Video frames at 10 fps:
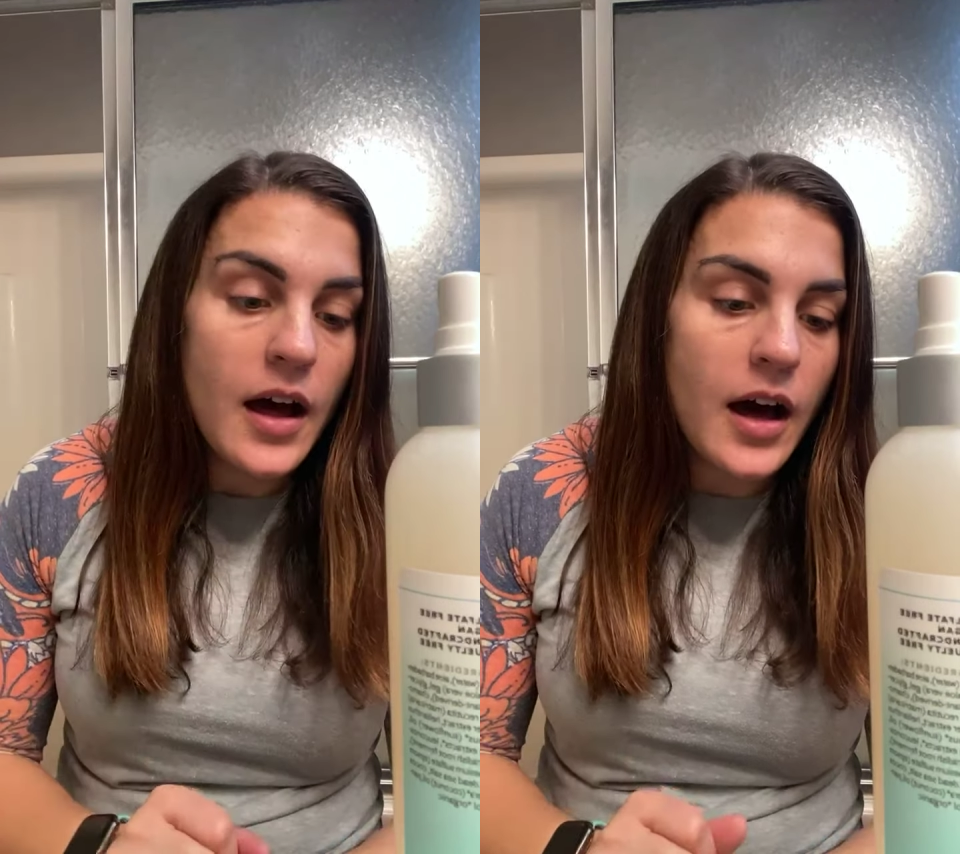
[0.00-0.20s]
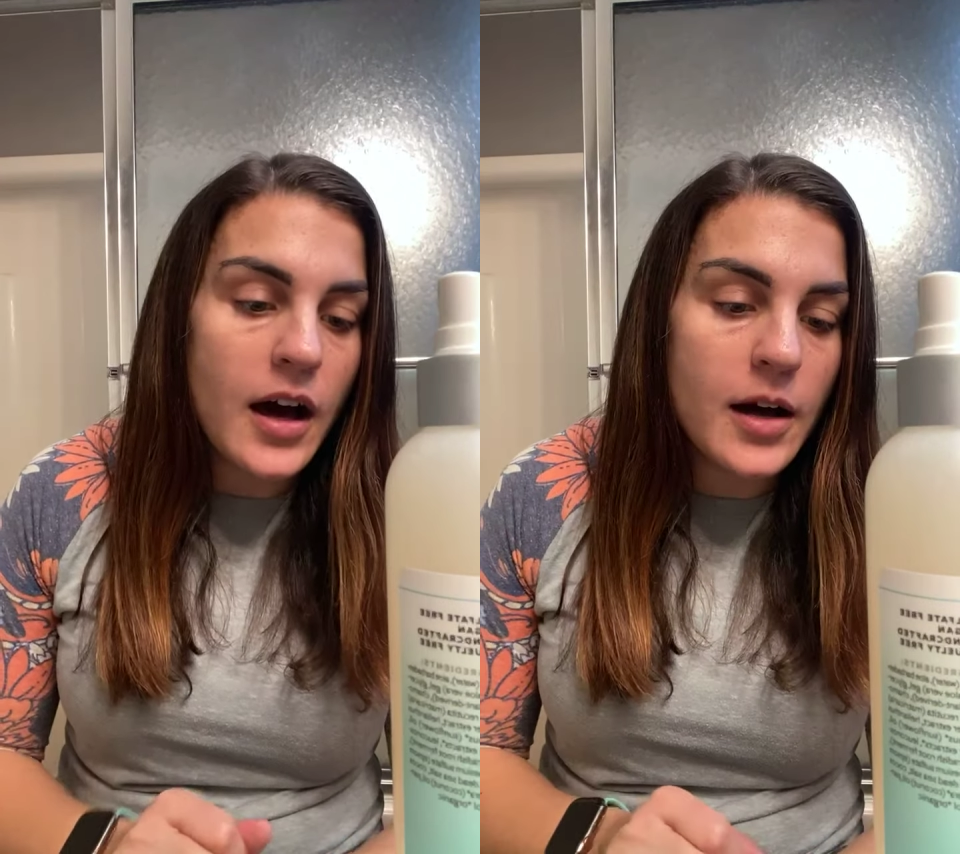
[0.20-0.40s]

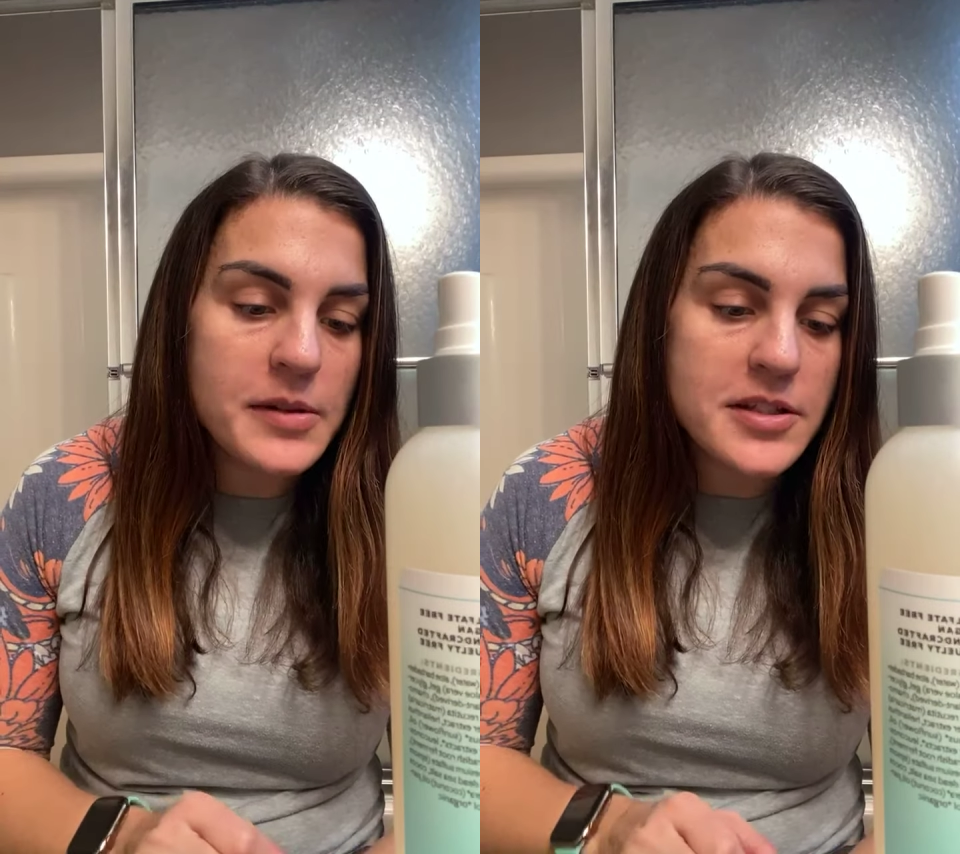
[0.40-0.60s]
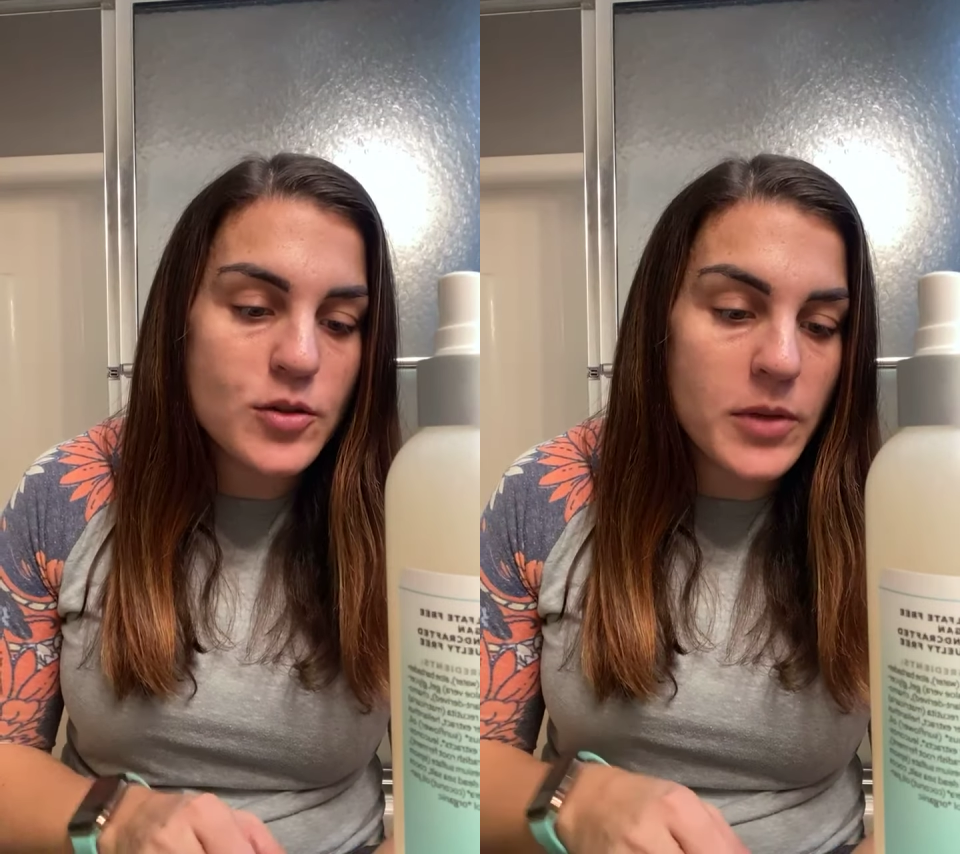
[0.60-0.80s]

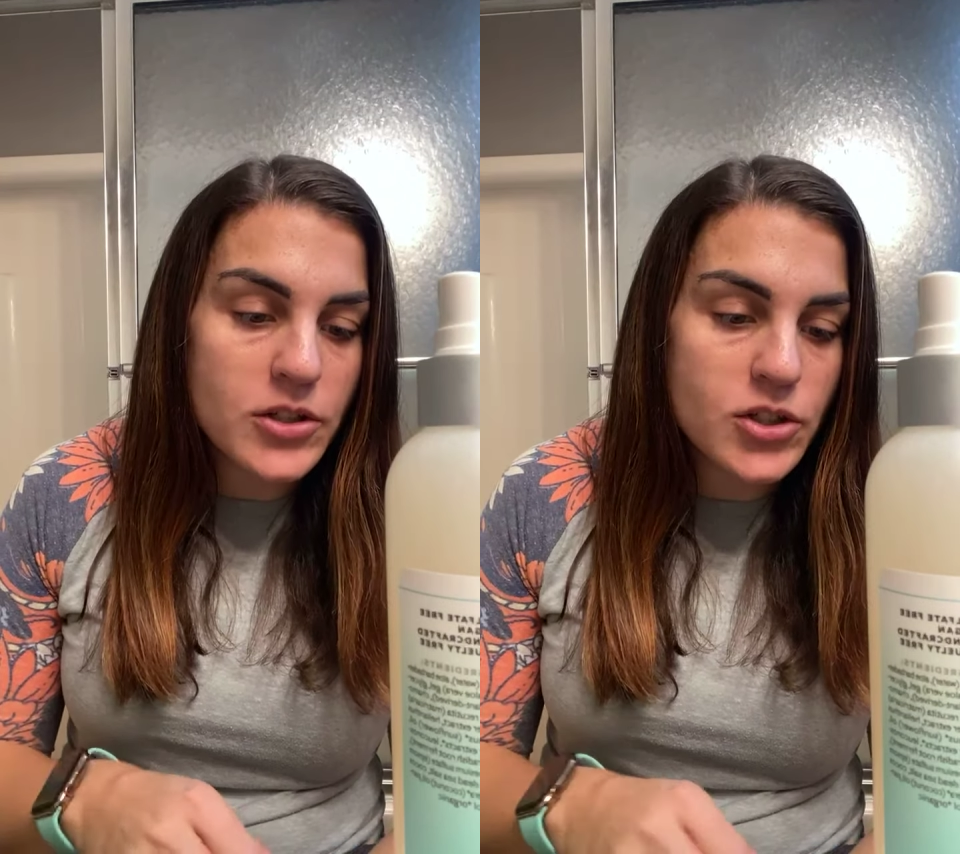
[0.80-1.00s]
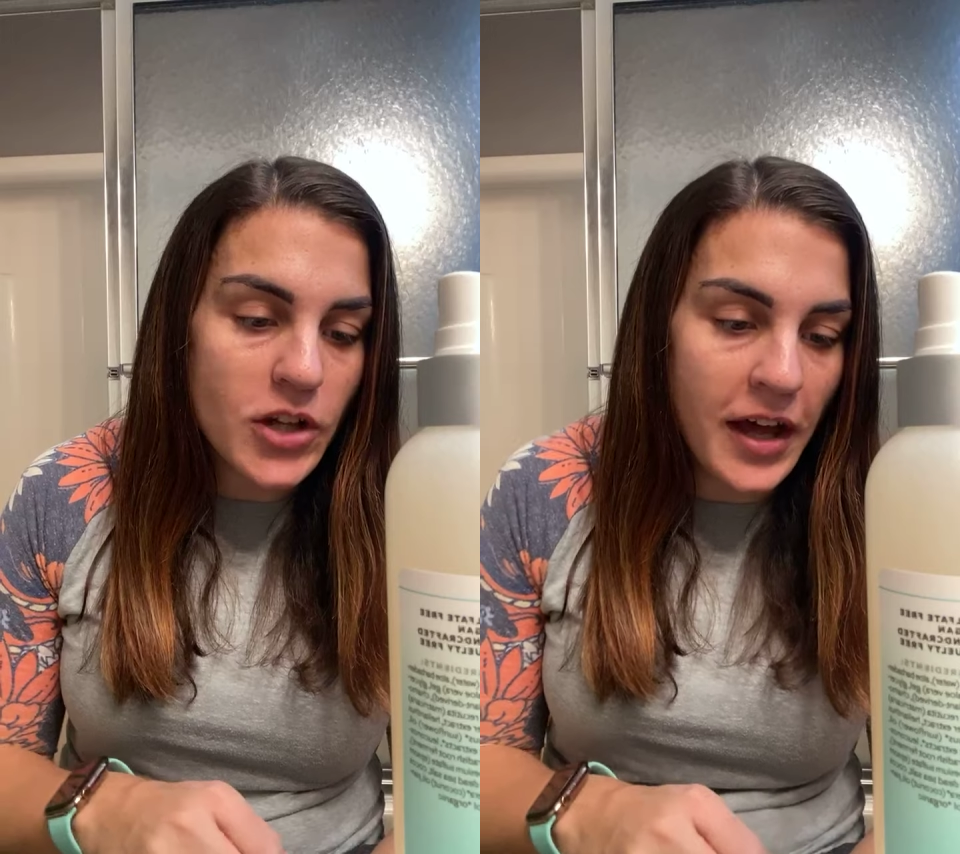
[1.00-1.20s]
Um, too much.